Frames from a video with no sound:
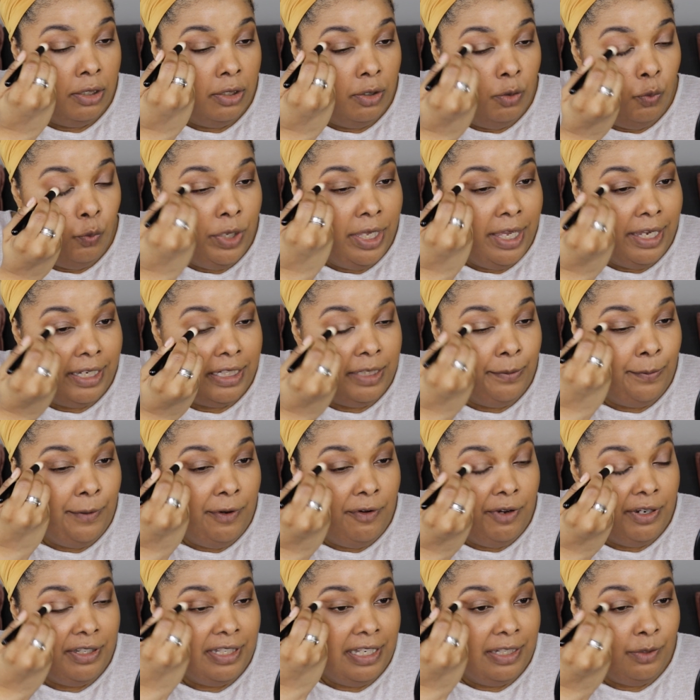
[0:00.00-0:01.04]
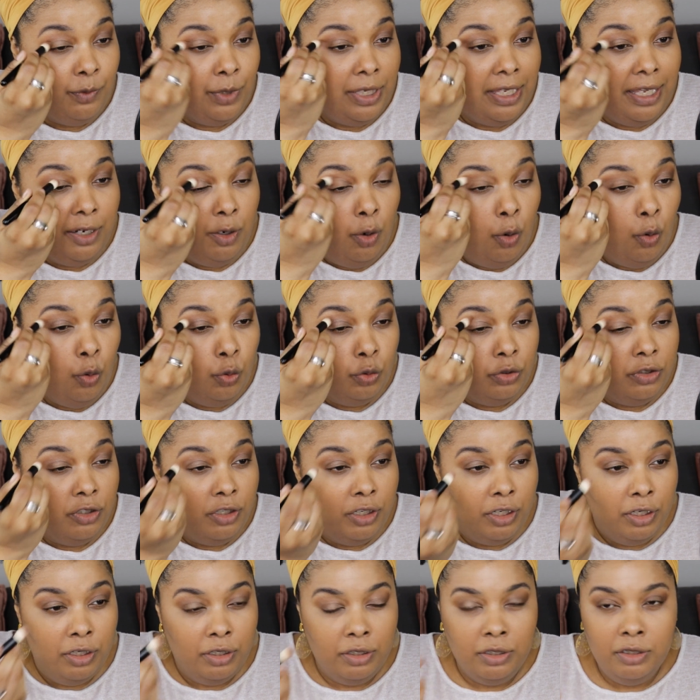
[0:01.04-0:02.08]
we experience as we get
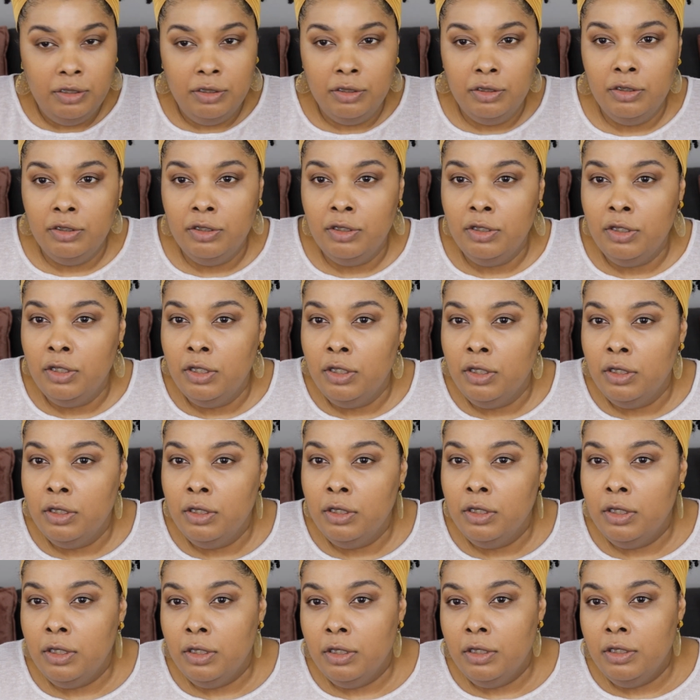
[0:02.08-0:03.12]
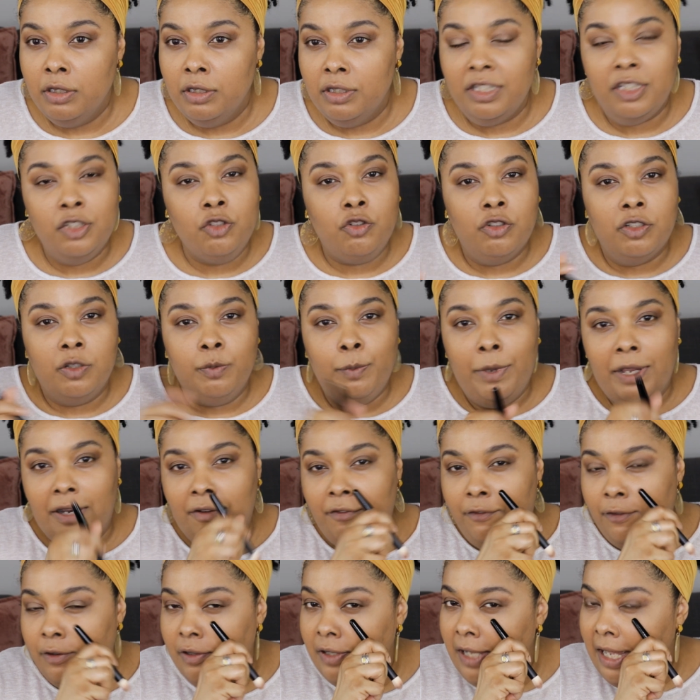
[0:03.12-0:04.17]
older,
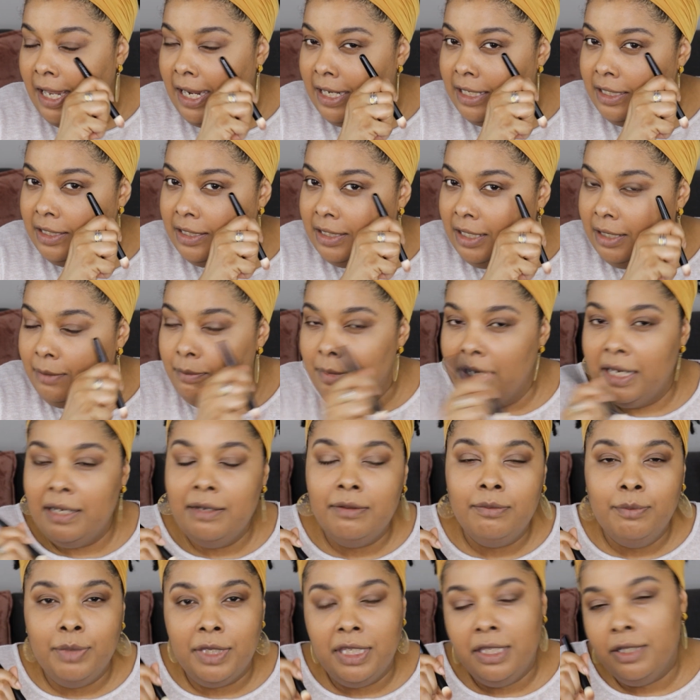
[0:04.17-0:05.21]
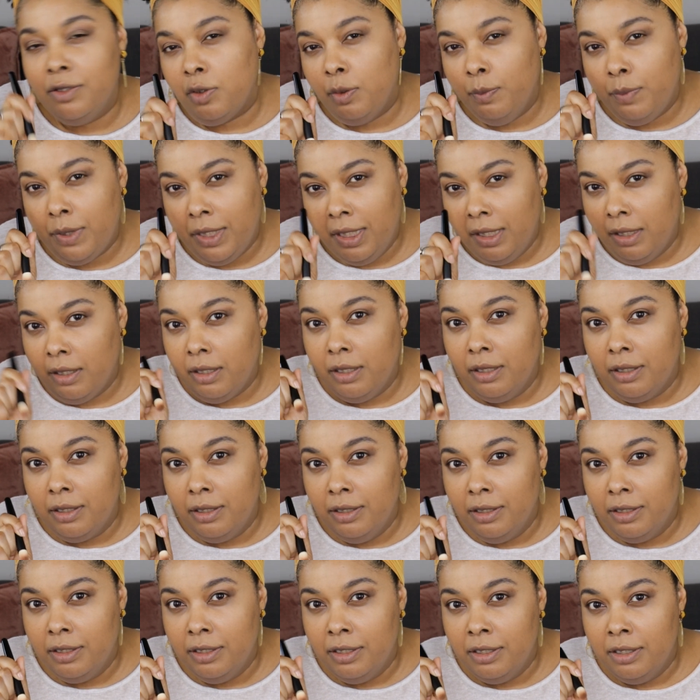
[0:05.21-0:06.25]
disrespectful lines that might begin to appear.
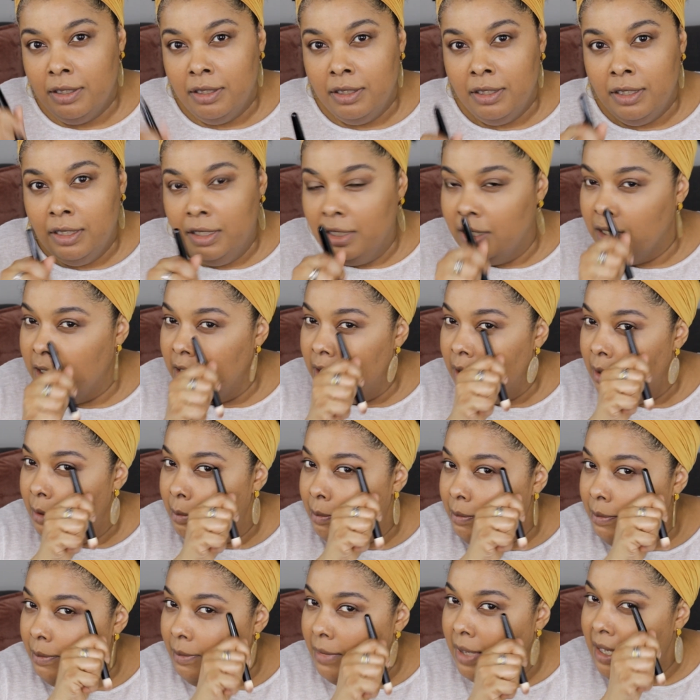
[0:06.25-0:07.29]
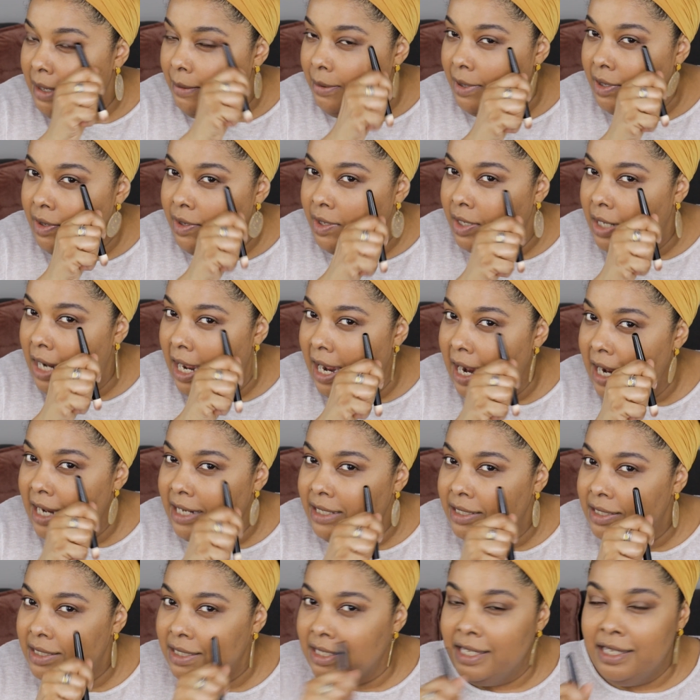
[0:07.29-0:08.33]
Maybe the eye
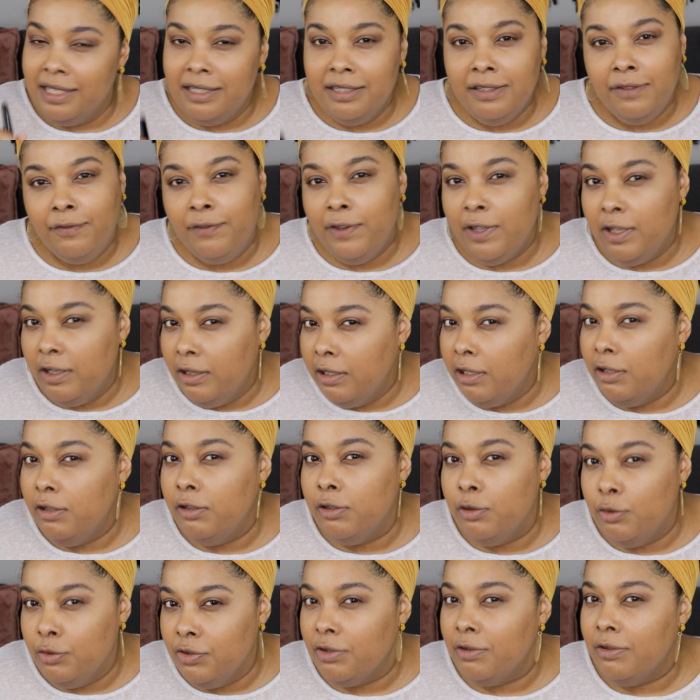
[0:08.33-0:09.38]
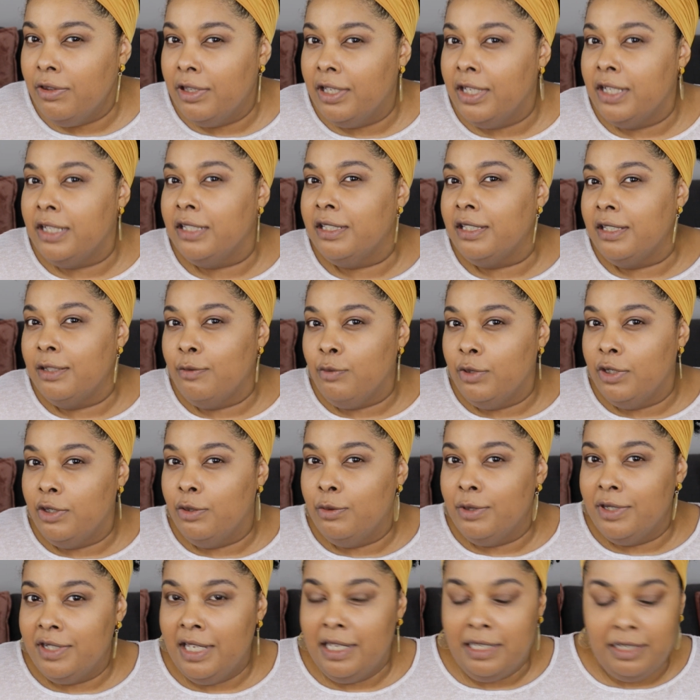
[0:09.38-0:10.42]
skin's feeling a little looser than it did when you
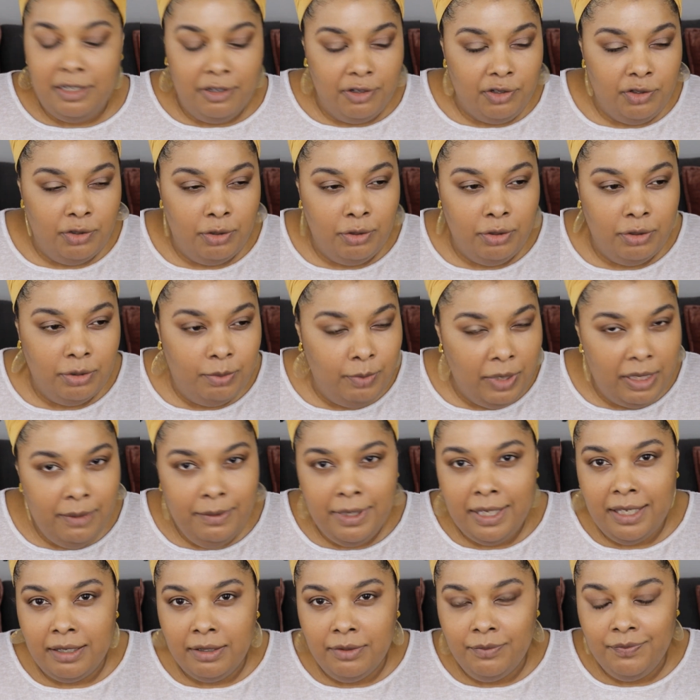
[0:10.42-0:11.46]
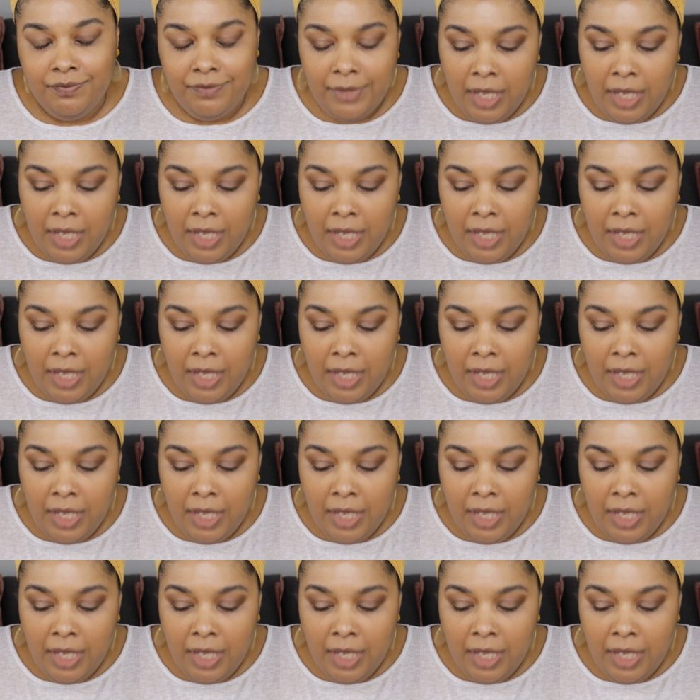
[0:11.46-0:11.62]
were 10 years old, maybe.